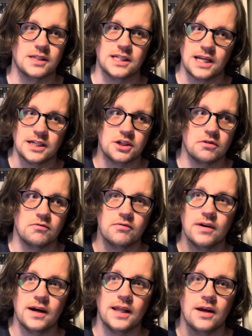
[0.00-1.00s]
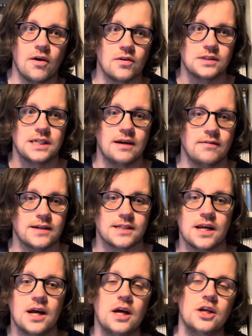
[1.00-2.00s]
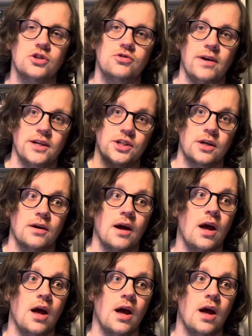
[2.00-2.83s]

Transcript: It's actually a really old series, stretching